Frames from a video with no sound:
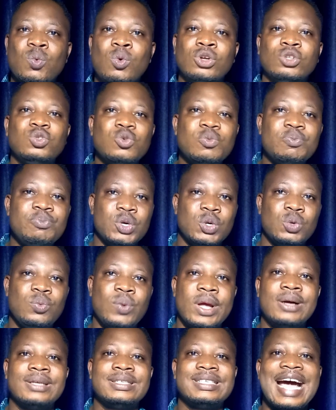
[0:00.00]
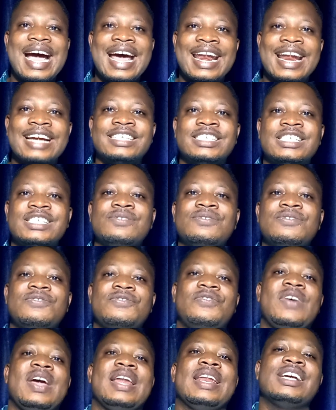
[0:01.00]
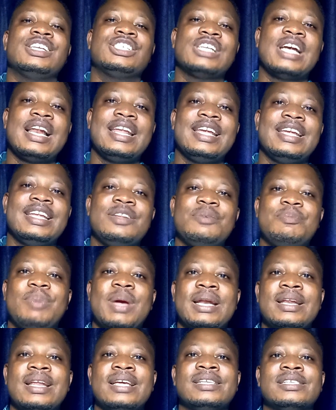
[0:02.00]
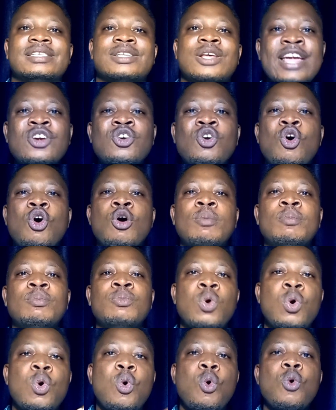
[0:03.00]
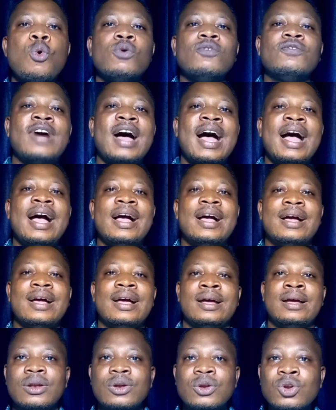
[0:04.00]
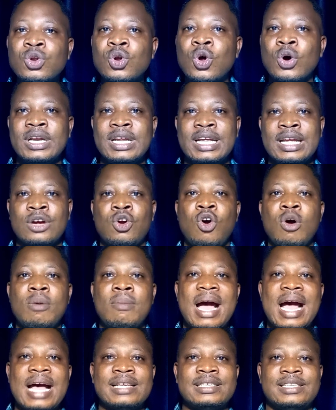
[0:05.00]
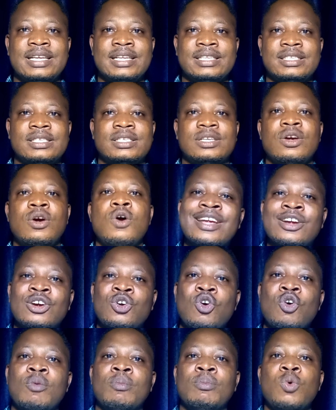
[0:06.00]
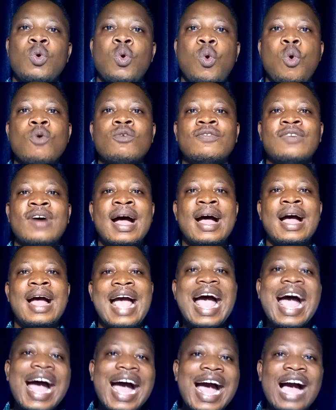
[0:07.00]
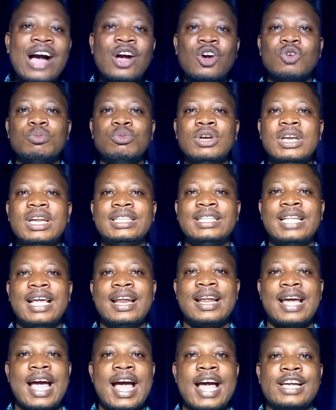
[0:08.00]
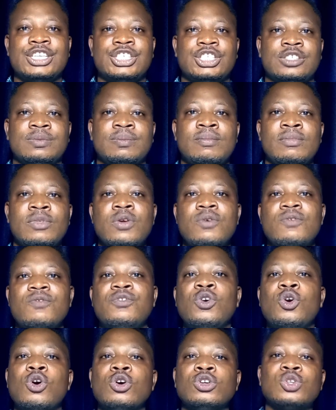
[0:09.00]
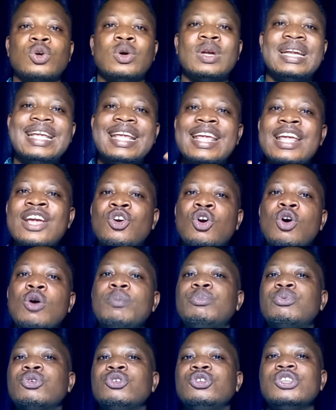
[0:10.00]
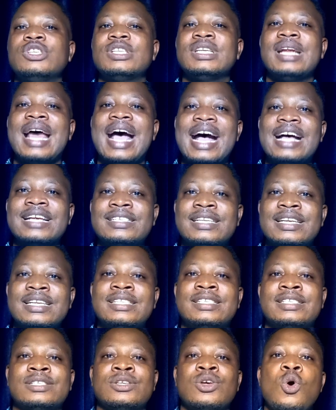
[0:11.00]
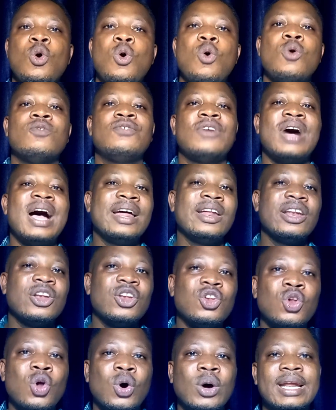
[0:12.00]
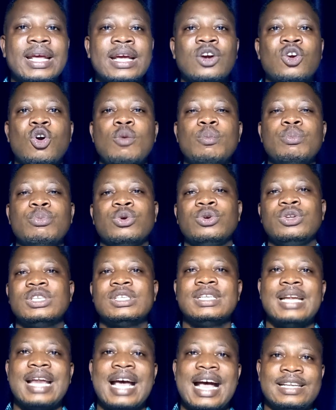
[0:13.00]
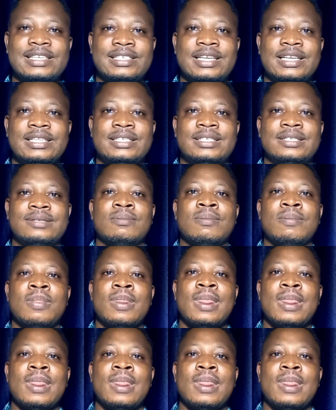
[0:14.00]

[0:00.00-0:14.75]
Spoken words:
you want to build wealth and achieve financial independence. Income over non-income assets, income over accumulated cash. Focus on income producing assets over non-income producing assets.